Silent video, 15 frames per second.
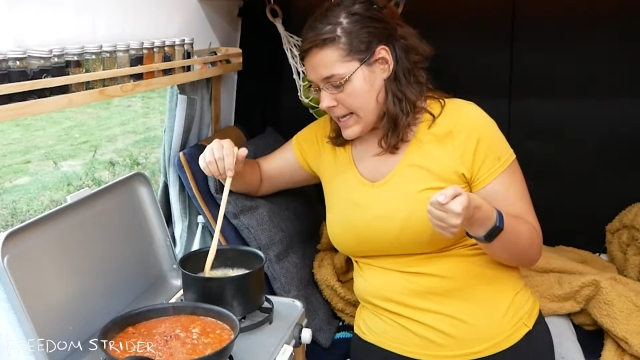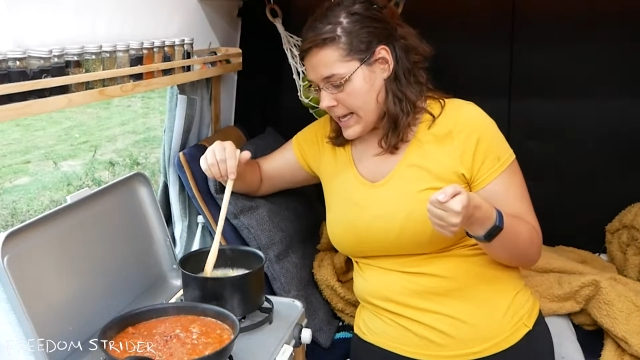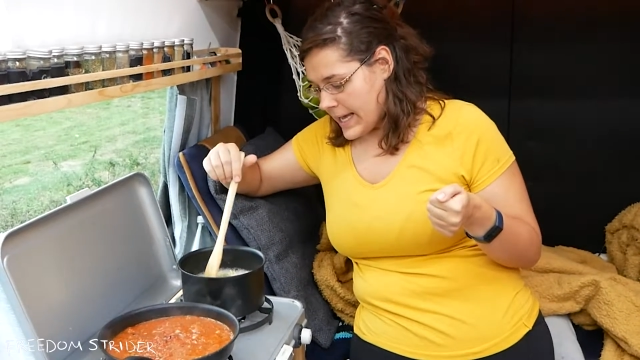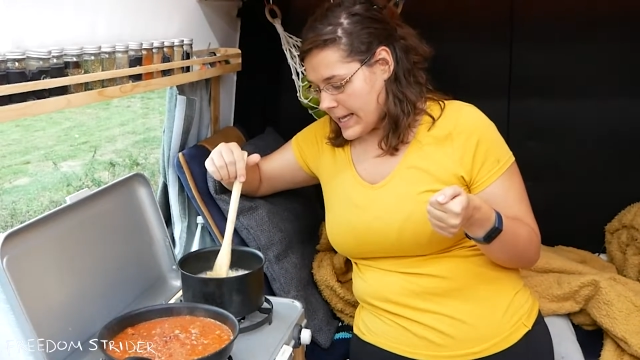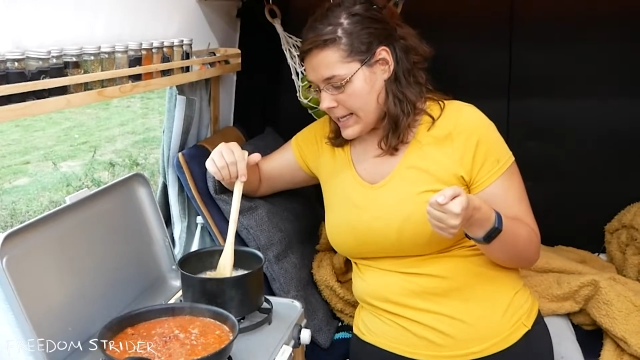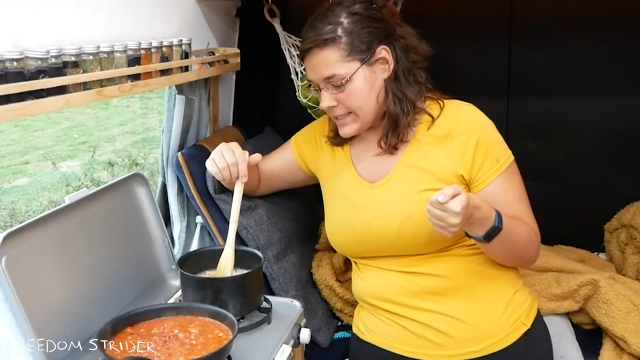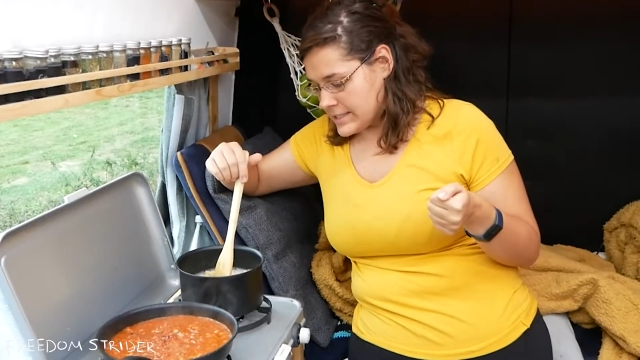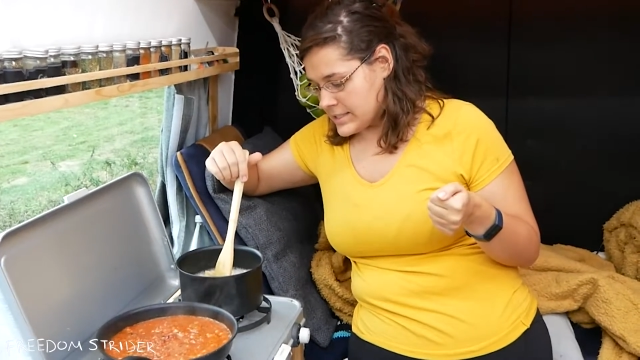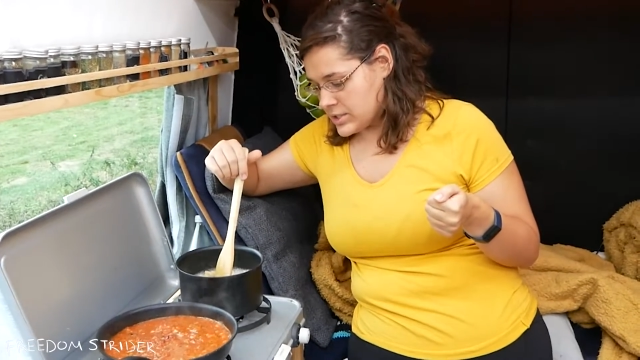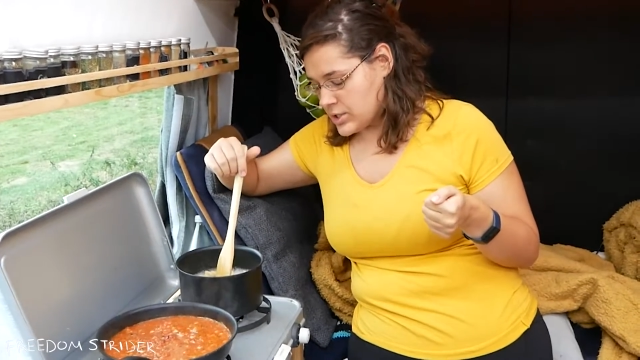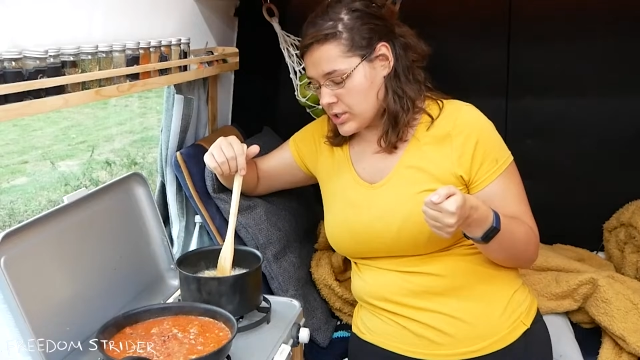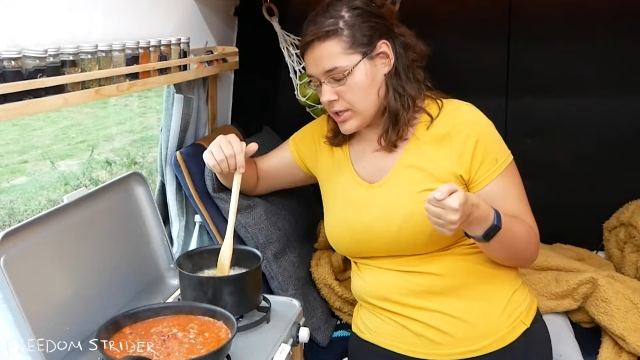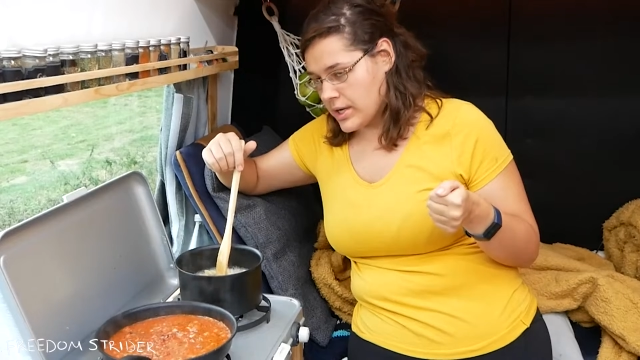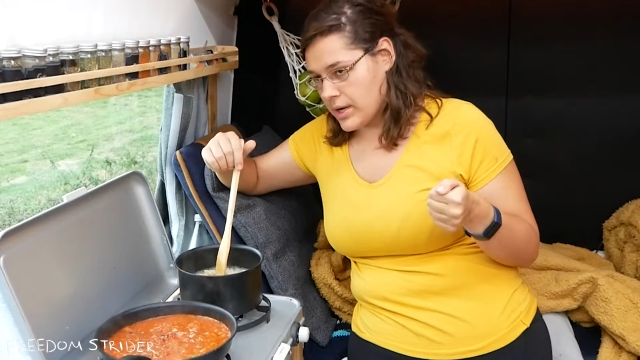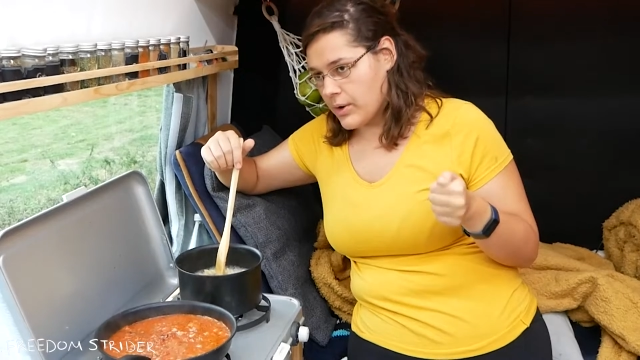And
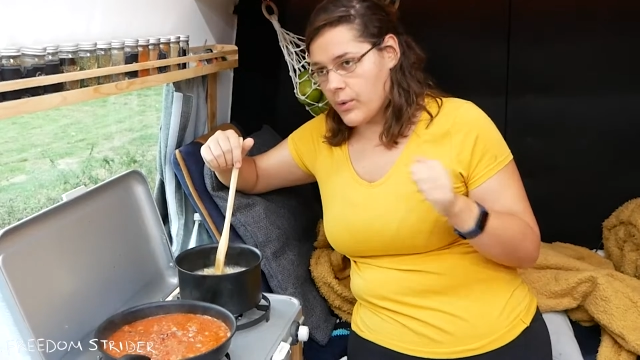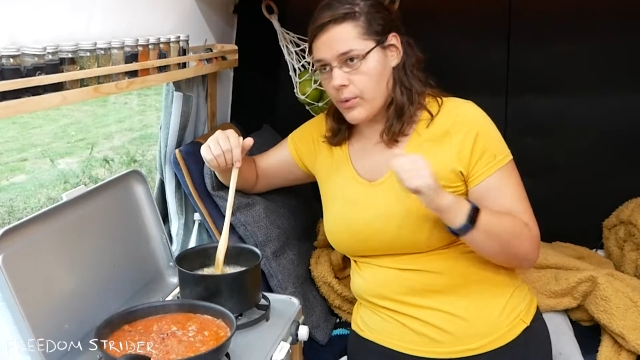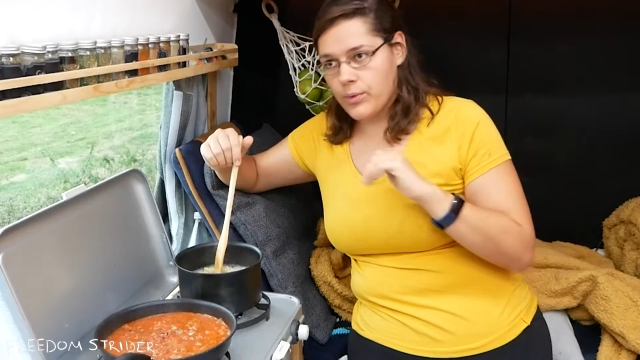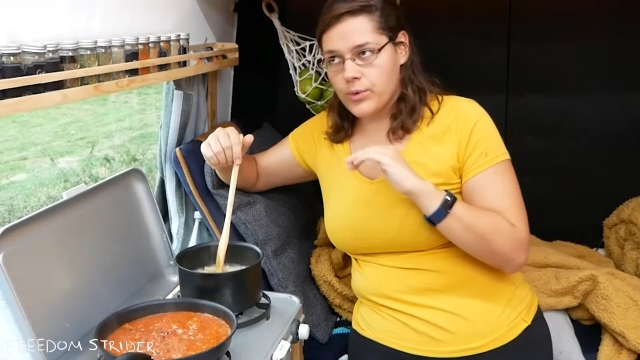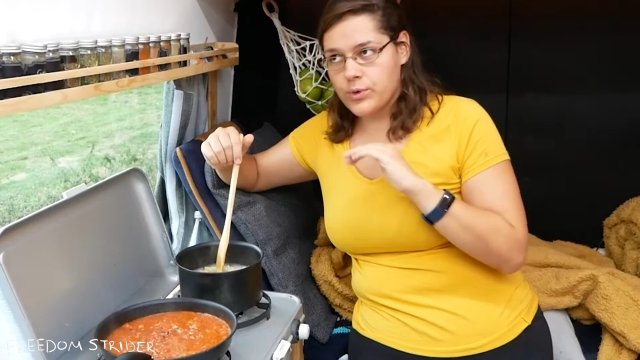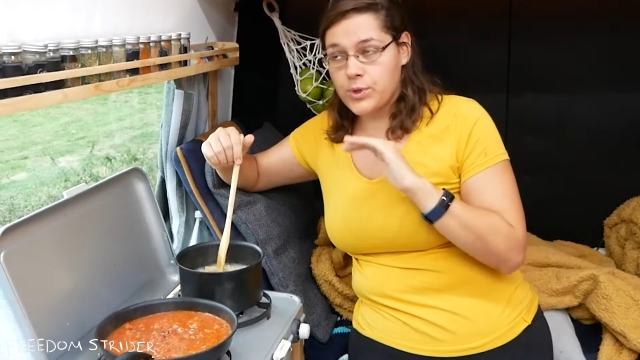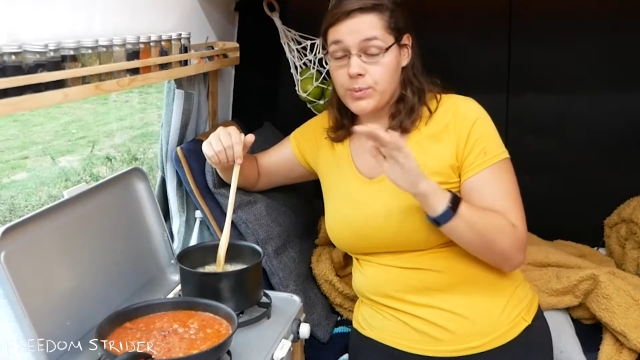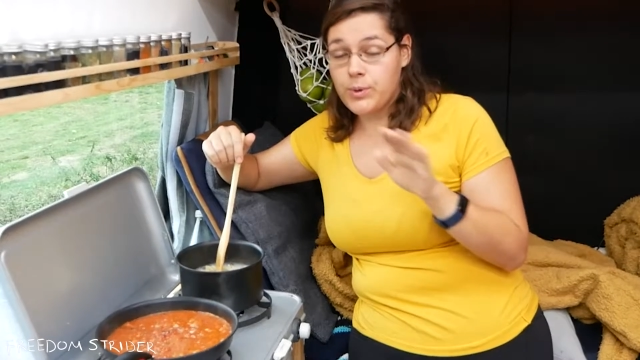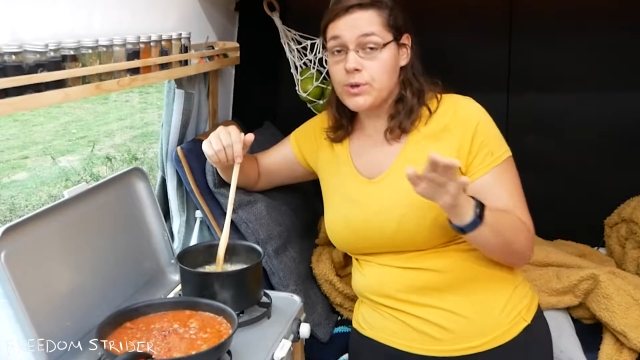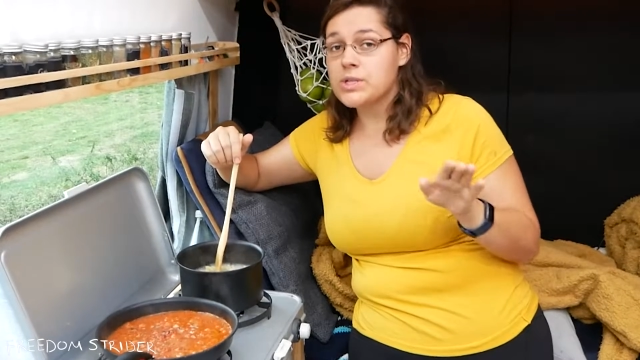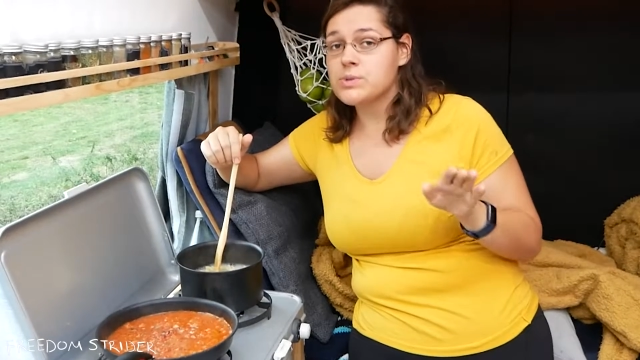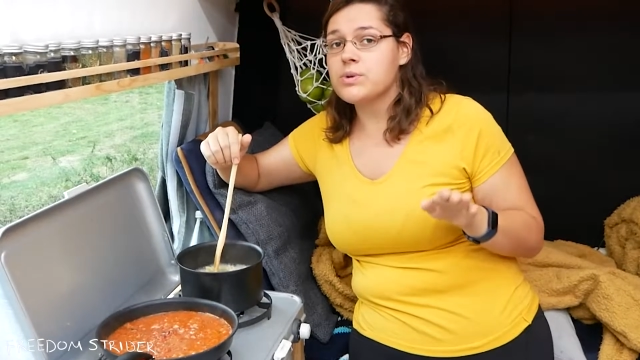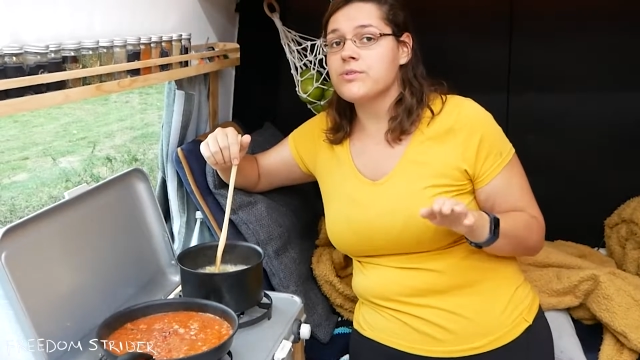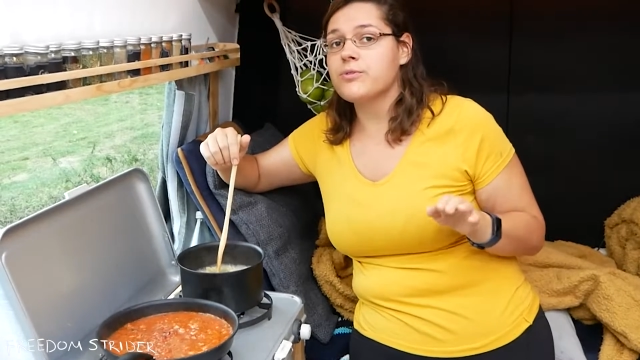to be honest,